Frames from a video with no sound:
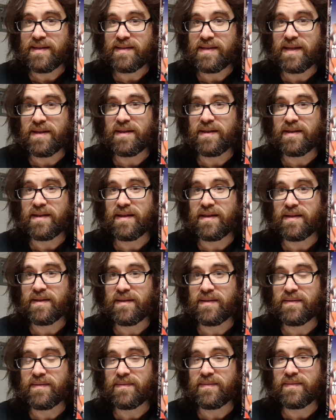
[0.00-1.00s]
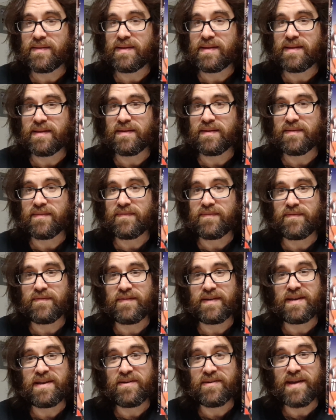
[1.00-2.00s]
the
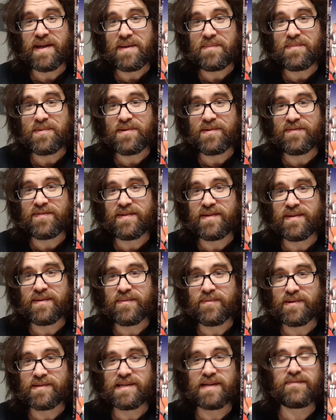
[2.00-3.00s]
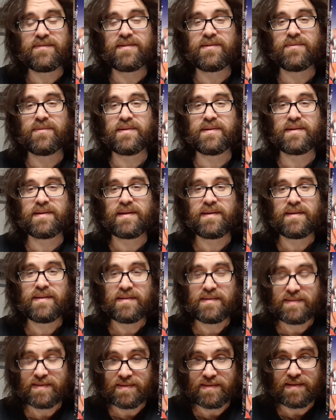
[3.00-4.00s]
video game movie, which everyone
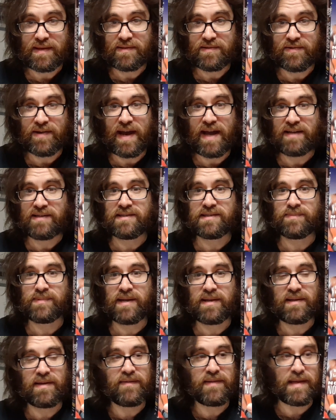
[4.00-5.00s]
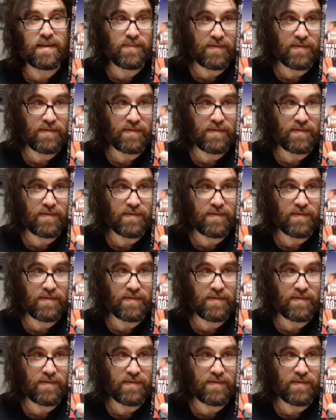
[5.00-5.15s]
trashes, but I love that